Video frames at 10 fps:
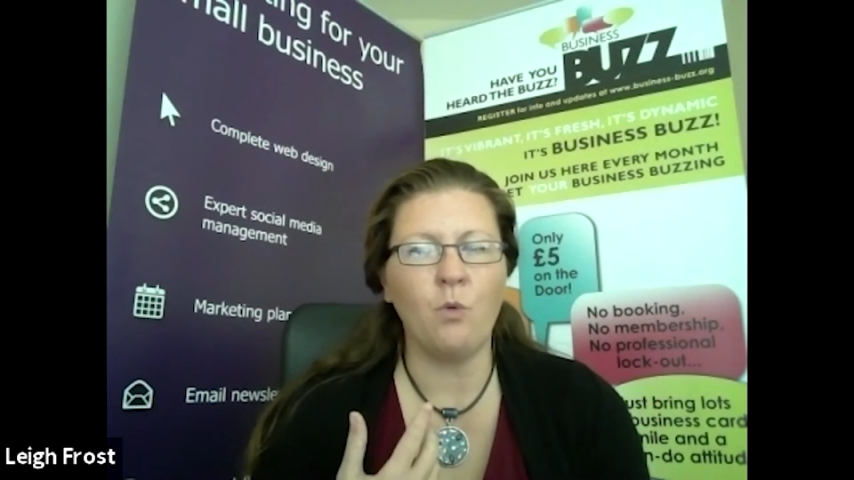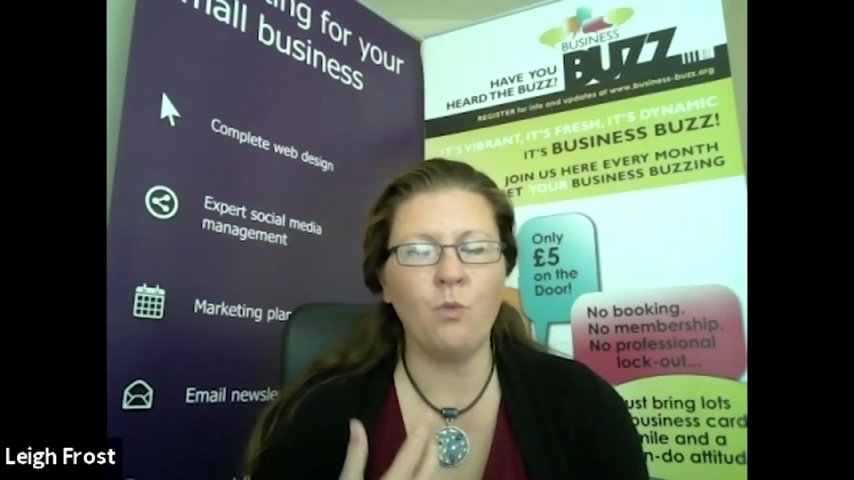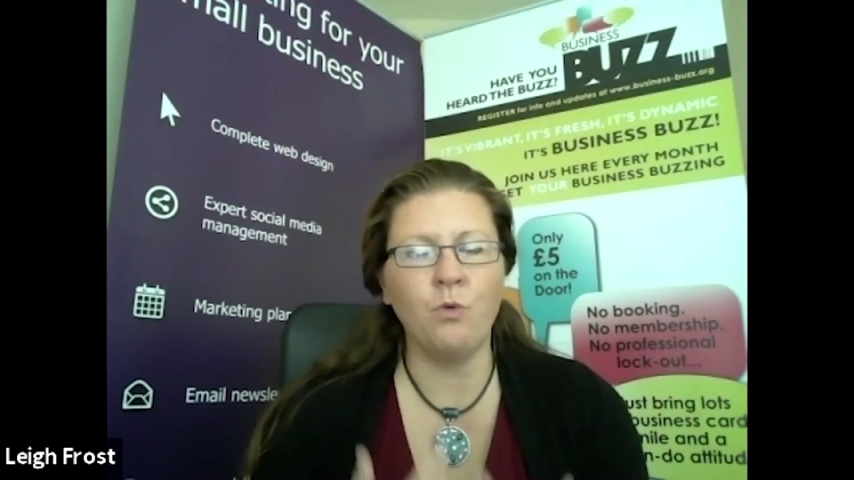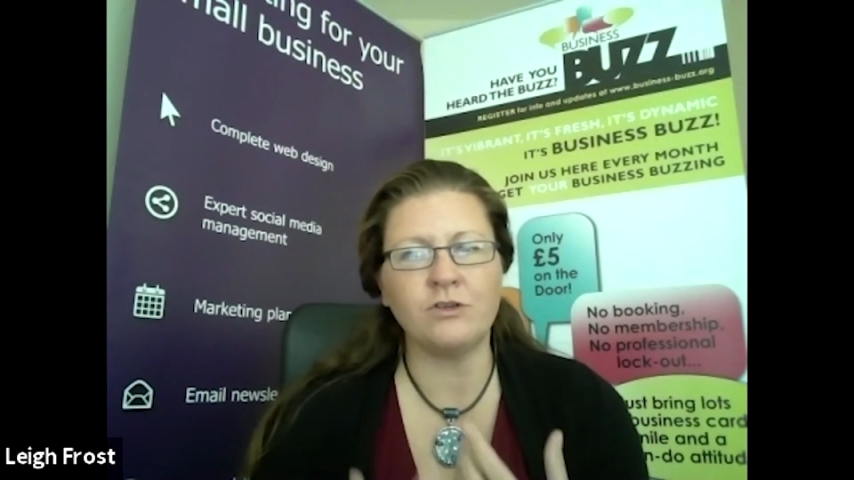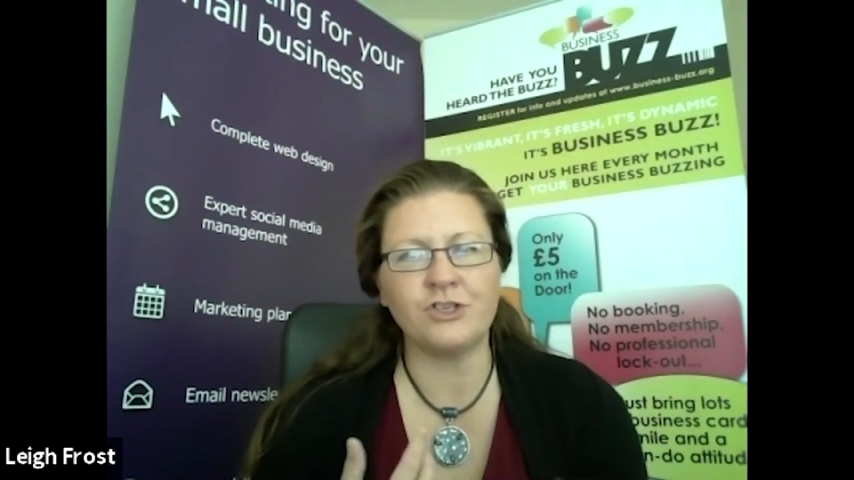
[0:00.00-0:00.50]

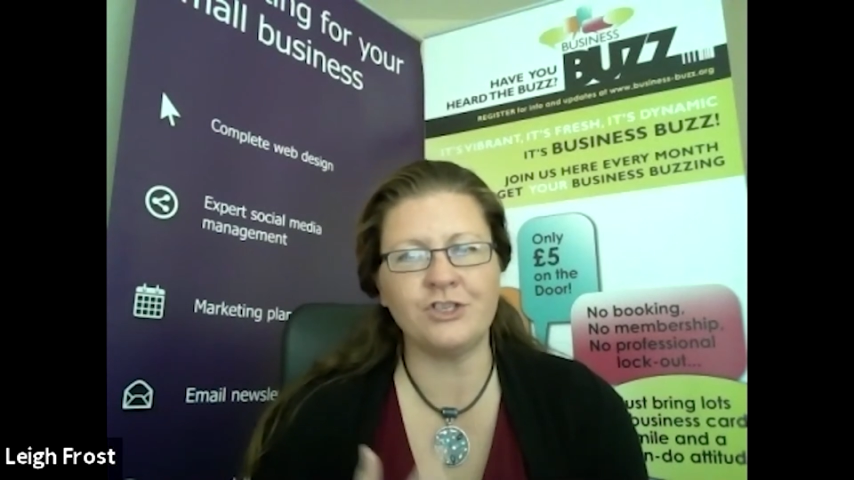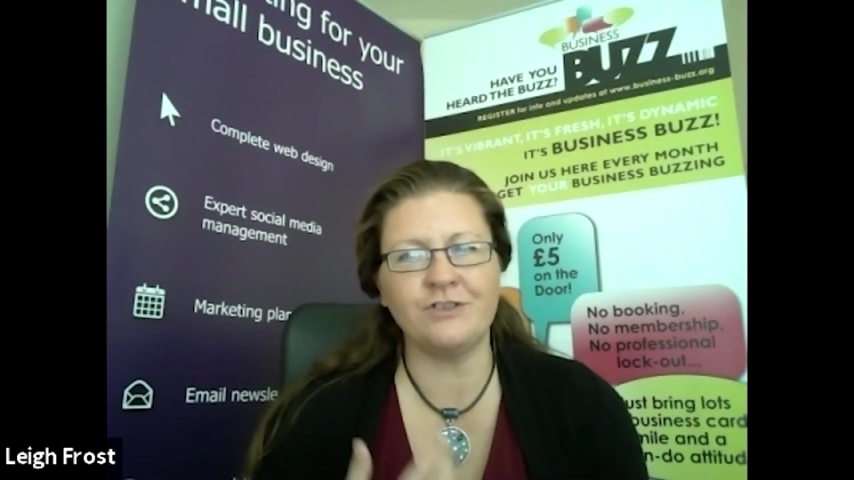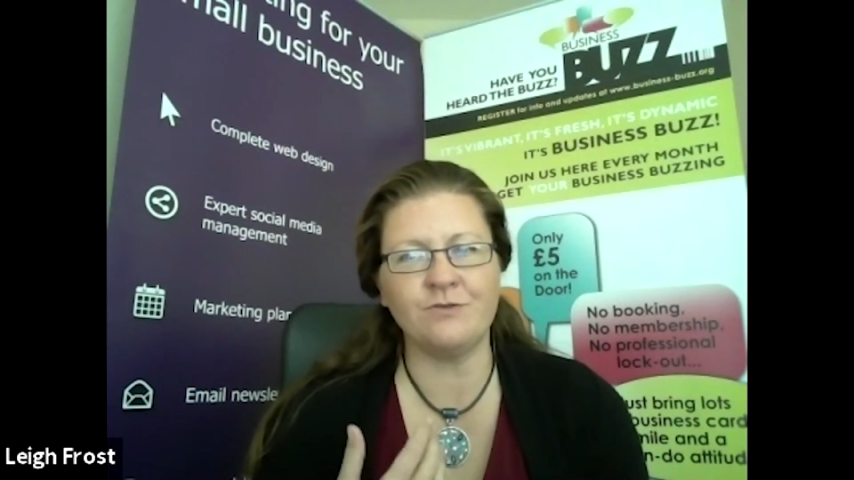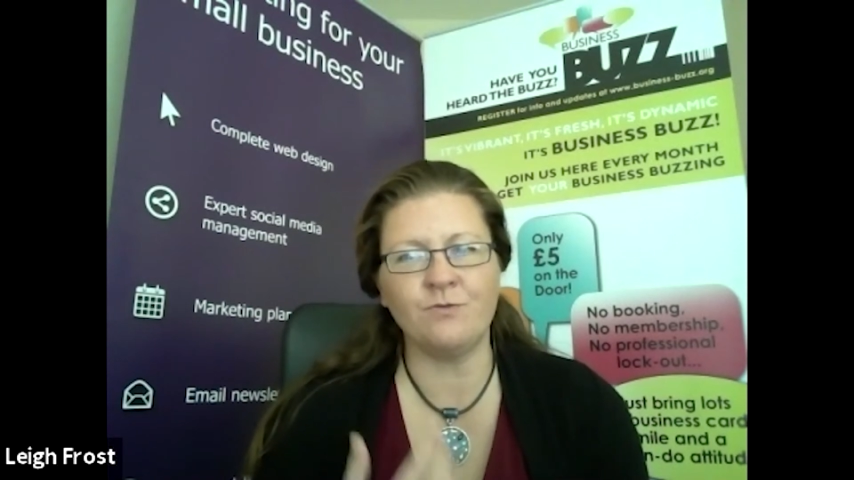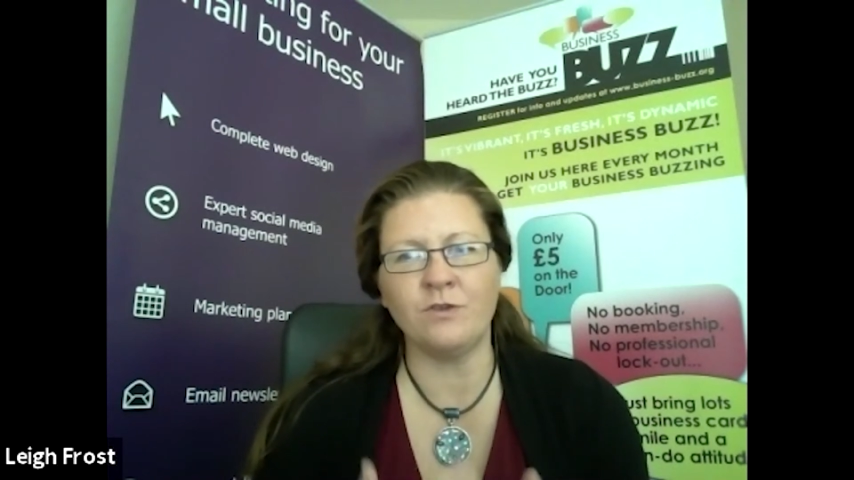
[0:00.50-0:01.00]
what's
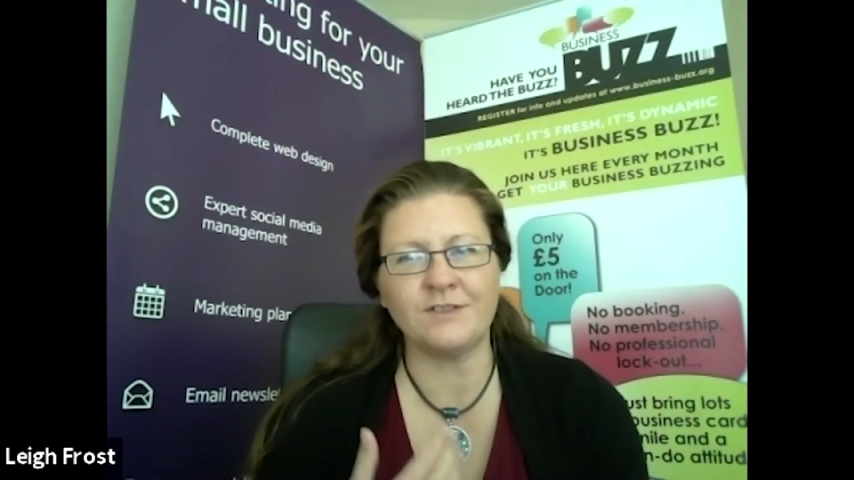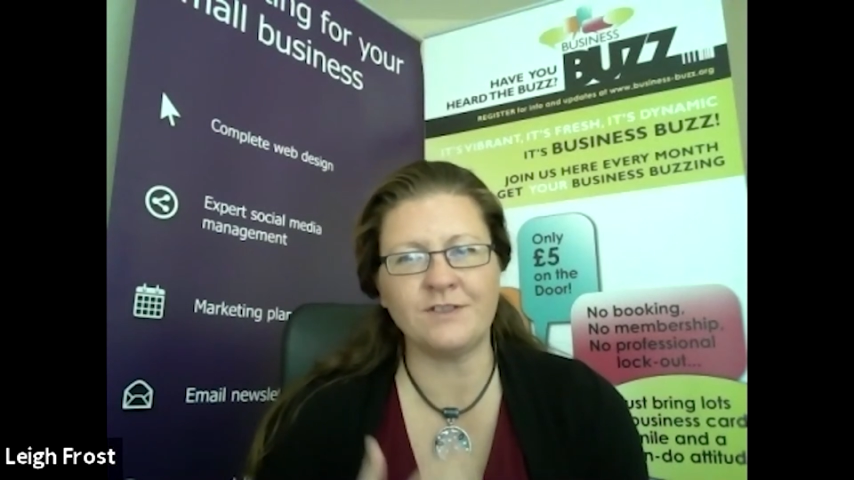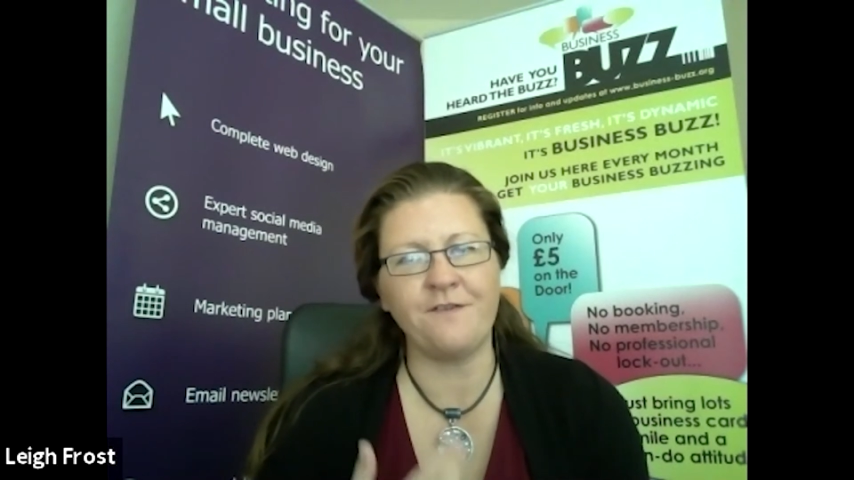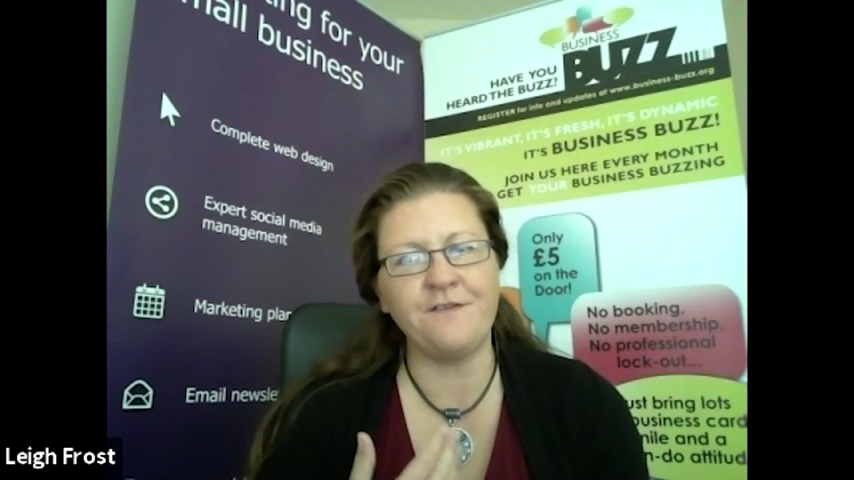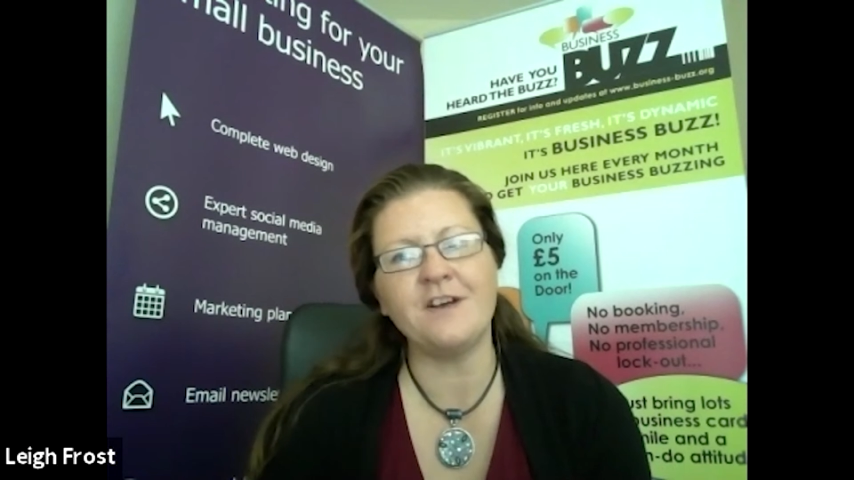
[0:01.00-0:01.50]
the